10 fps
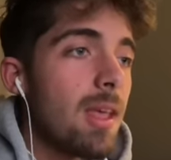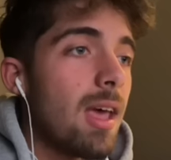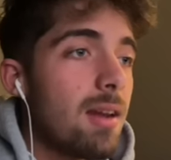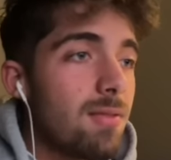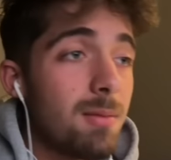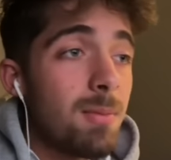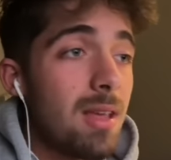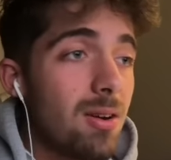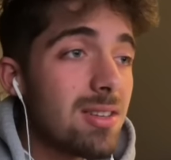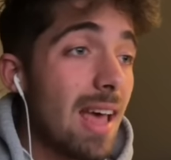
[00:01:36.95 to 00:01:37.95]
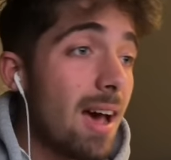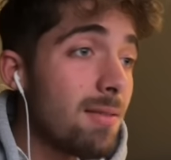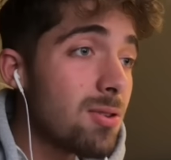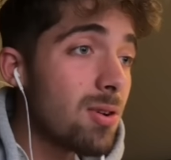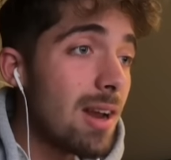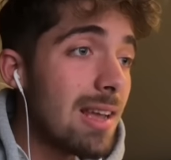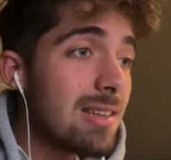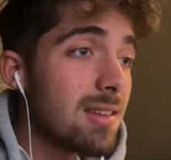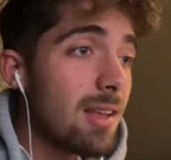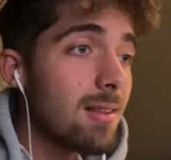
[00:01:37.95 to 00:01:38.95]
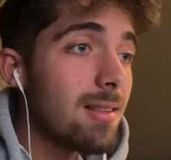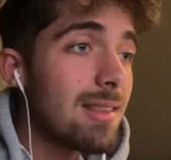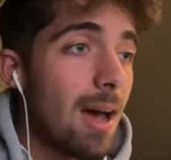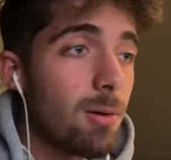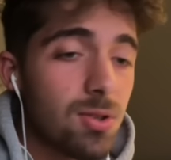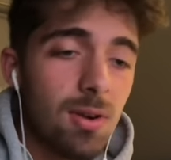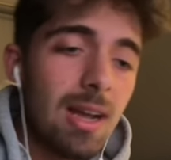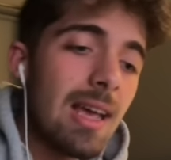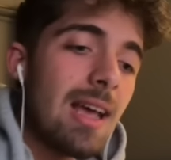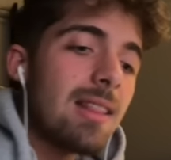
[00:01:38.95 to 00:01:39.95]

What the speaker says: and if it appears after a subtle downtrend,